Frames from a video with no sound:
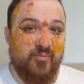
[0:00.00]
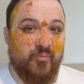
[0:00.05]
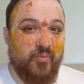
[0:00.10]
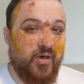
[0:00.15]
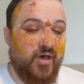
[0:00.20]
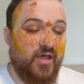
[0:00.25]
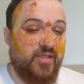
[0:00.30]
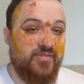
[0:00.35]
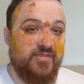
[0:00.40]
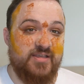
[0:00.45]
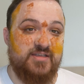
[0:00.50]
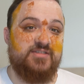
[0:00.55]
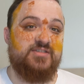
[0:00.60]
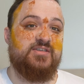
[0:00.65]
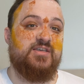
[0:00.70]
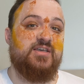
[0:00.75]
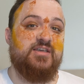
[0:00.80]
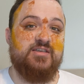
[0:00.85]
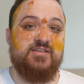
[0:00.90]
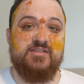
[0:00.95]
but
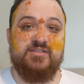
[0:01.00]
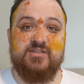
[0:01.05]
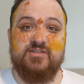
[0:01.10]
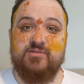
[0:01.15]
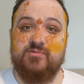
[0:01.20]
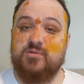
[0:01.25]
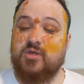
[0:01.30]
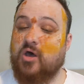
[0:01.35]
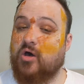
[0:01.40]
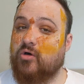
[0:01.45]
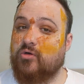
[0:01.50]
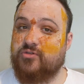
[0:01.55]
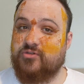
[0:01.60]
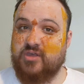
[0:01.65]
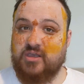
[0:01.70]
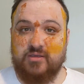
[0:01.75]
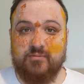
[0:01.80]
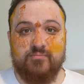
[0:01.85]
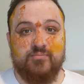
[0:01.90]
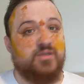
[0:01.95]
this is the whole
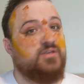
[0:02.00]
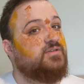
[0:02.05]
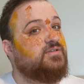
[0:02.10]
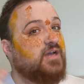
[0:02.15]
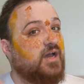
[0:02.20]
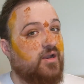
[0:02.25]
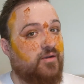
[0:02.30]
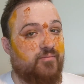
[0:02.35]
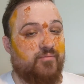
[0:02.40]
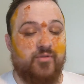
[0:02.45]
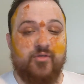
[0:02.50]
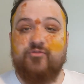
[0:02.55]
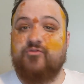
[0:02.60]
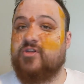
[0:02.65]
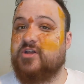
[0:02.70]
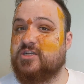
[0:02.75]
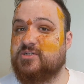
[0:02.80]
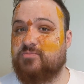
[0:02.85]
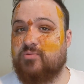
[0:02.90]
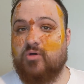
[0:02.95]
thing, the
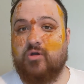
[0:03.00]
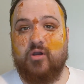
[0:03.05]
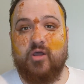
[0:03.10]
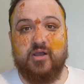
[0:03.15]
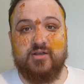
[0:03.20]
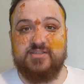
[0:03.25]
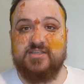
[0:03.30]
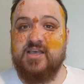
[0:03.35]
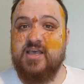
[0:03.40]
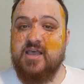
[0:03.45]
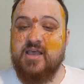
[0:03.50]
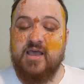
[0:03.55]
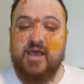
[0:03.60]
finished product.